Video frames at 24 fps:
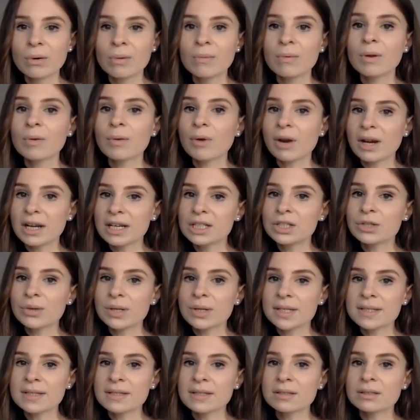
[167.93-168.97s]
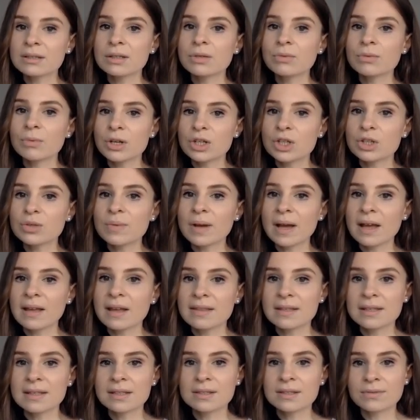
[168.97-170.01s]
we were interested in which way
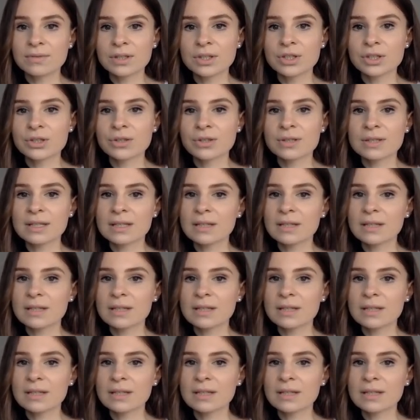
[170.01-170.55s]
these features